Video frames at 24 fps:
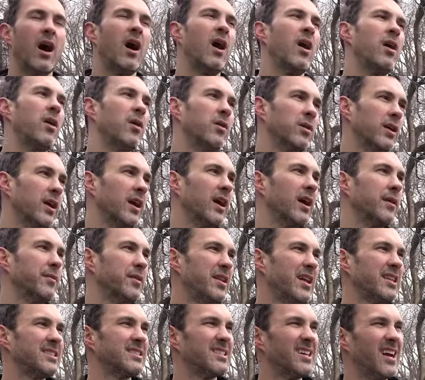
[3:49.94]
Oh yeah, but
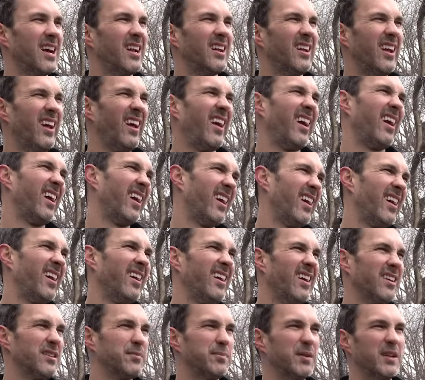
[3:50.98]
that's kinda eh.
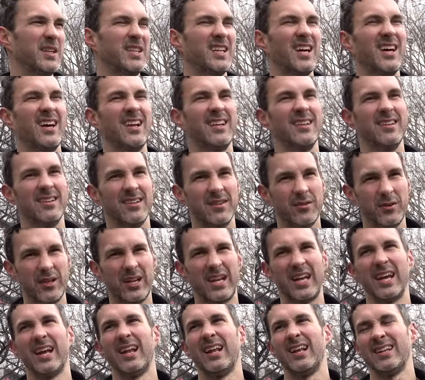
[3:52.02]
That's been done. We
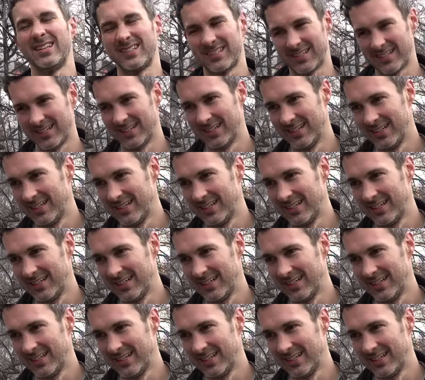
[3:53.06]
get it.